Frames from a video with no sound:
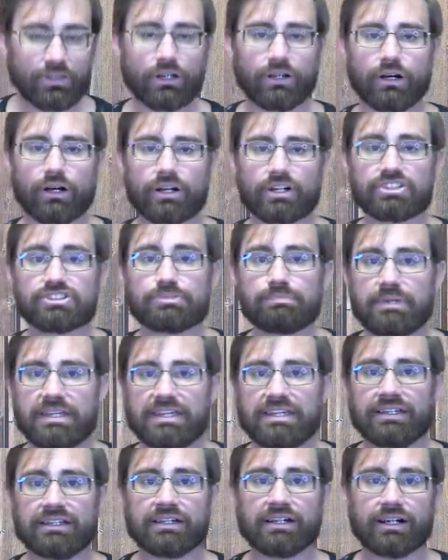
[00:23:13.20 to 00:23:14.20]
are
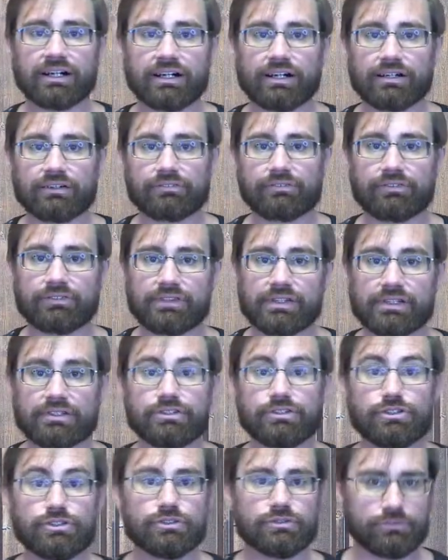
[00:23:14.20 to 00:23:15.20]
speaking of the
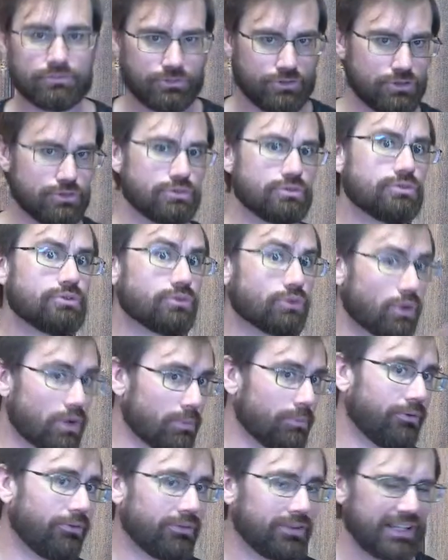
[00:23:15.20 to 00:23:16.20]
new
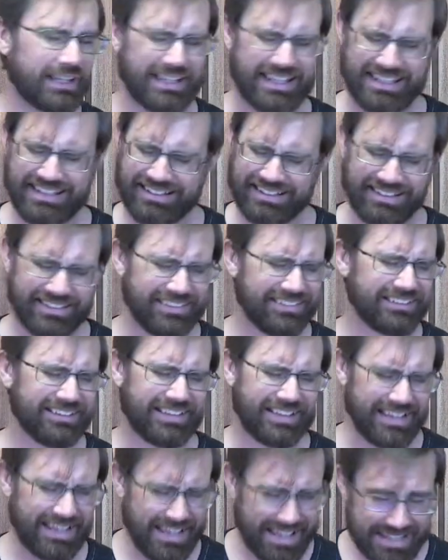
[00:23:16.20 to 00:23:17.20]
normal, I
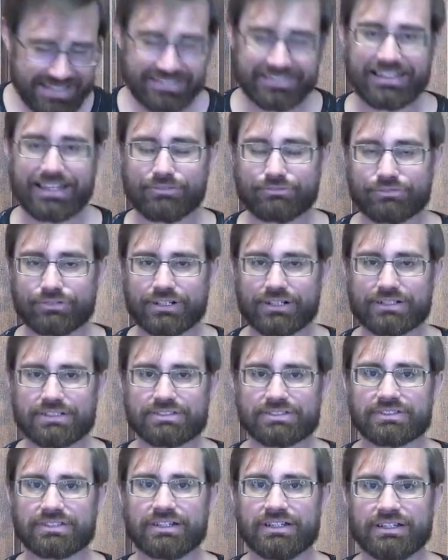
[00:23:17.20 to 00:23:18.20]
hate that
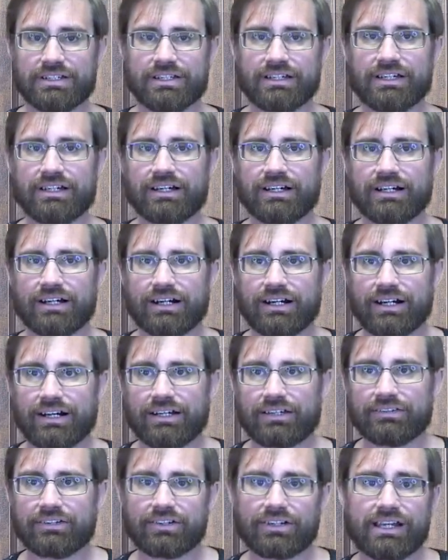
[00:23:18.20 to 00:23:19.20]
phrase,
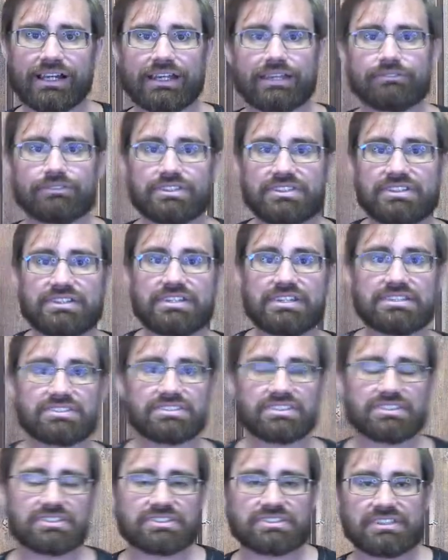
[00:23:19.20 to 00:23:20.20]
they're kind of
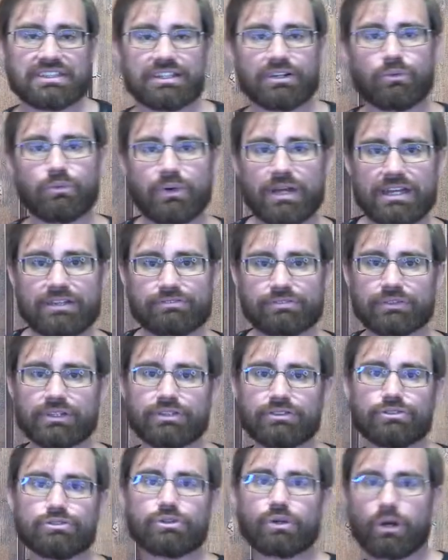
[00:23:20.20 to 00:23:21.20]
distancing away from the
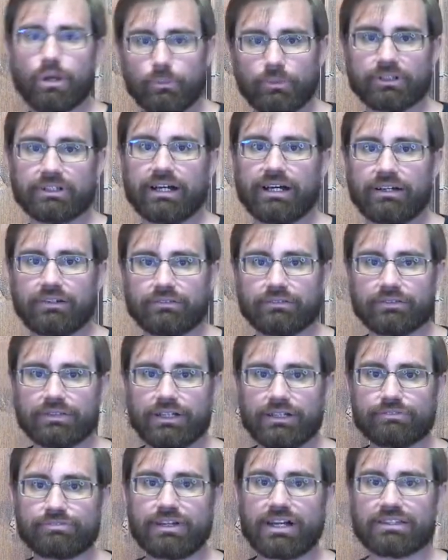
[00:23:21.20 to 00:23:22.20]
new normal now.
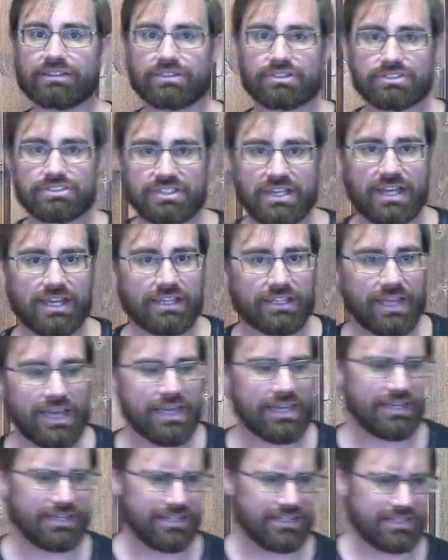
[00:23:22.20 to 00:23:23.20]
In fact, they're saying,
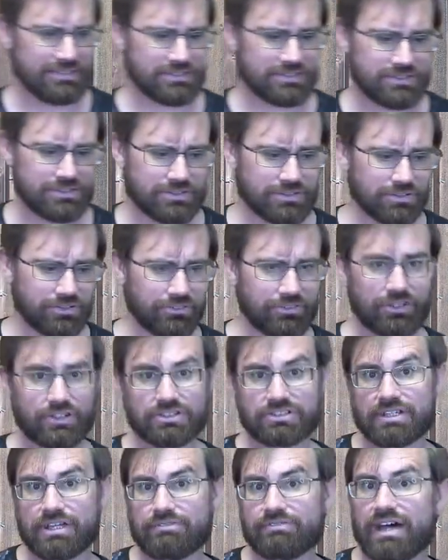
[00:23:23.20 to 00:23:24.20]
hey, until
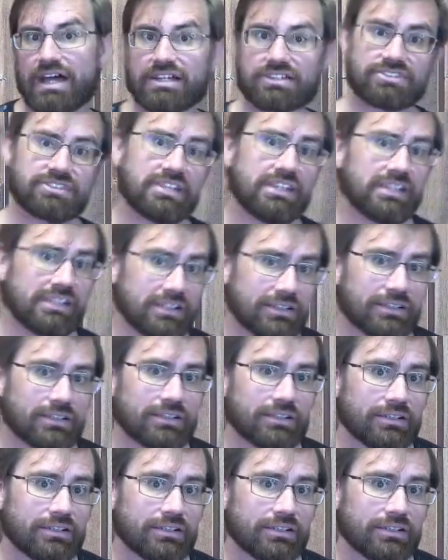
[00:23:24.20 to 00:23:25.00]
there's a vaccine,